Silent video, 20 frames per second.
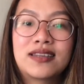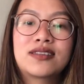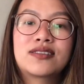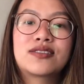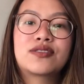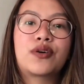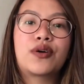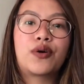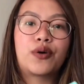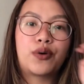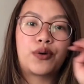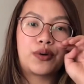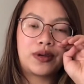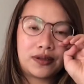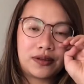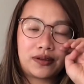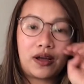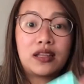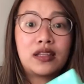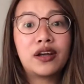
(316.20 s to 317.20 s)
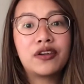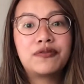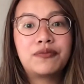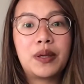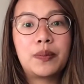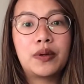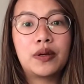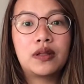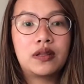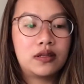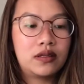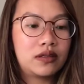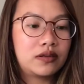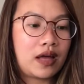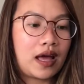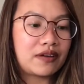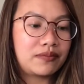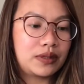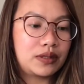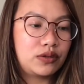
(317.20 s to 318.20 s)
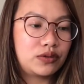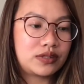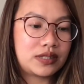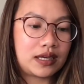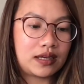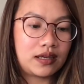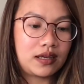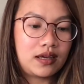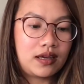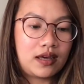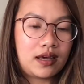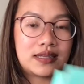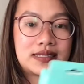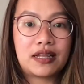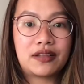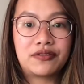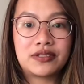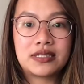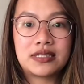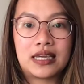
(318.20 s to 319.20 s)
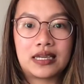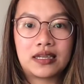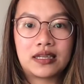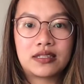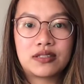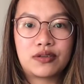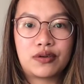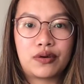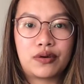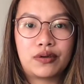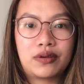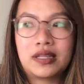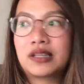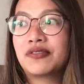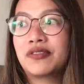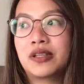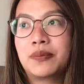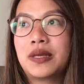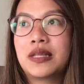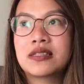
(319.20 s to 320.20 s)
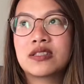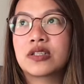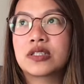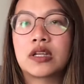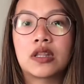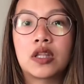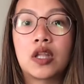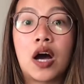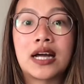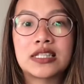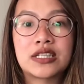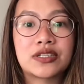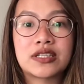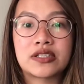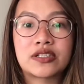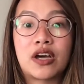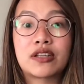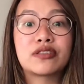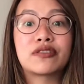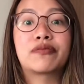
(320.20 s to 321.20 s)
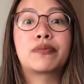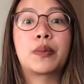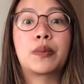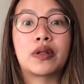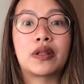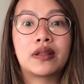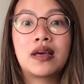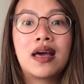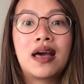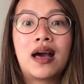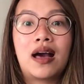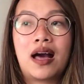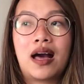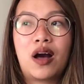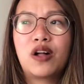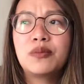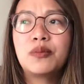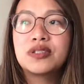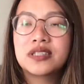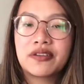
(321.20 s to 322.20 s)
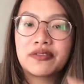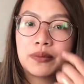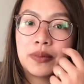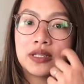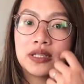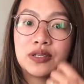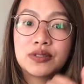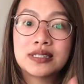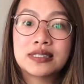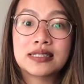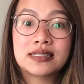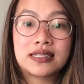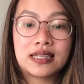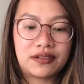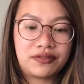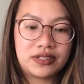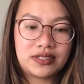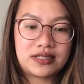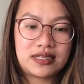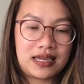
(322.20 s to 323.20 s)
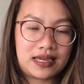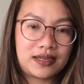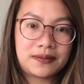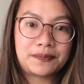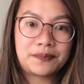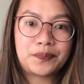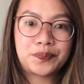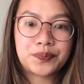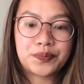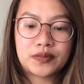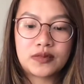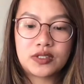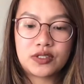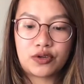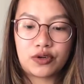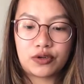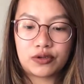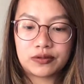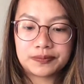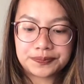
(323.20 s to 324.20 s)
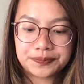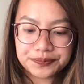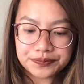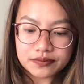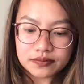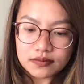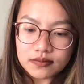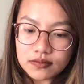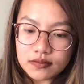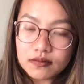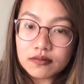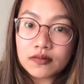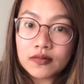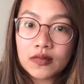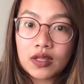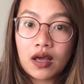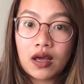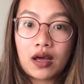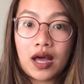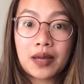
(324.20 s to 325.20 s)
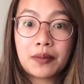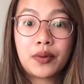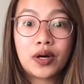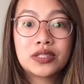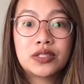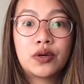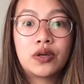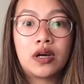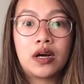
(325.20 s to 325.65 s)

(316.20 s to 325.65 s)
So a lot of people have been using a selfie stick. So in the Philippines, there's a tons of people. Almost everybody uses a selfie stick. So I bought